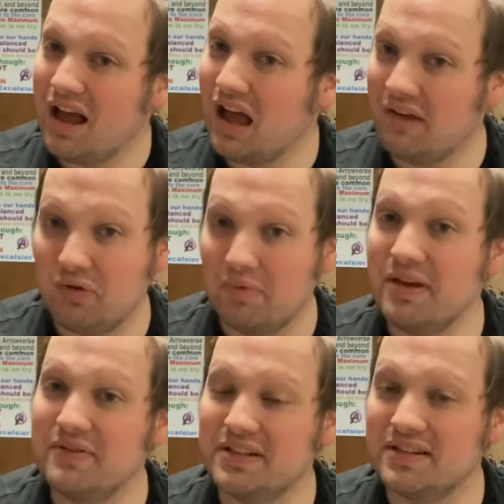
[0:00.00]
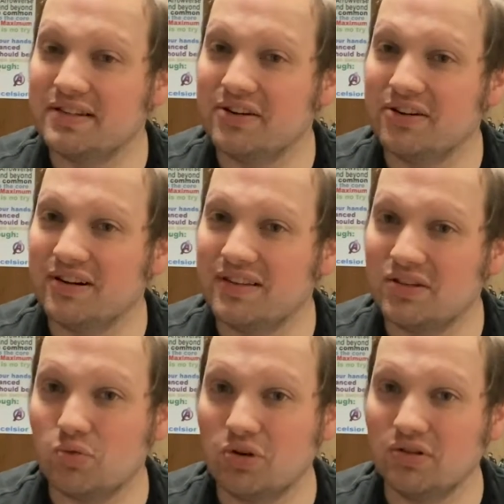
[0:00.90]
of what we would consider
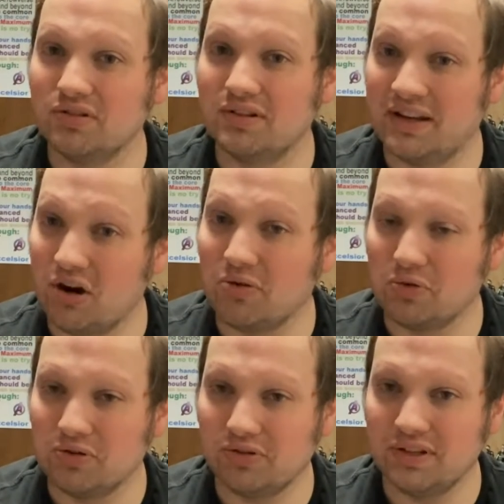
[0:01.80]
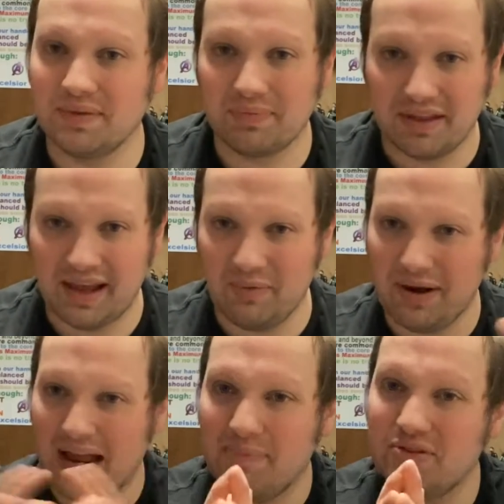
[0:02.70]
this world in our world, and what
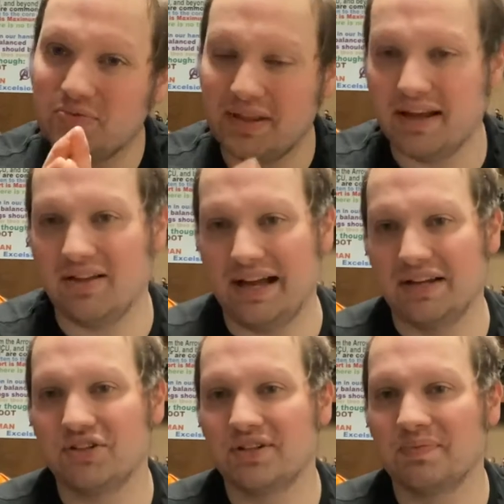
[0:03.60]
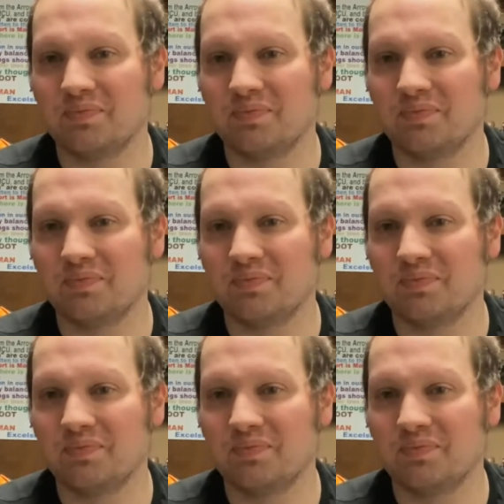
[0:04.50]
happens when they clash.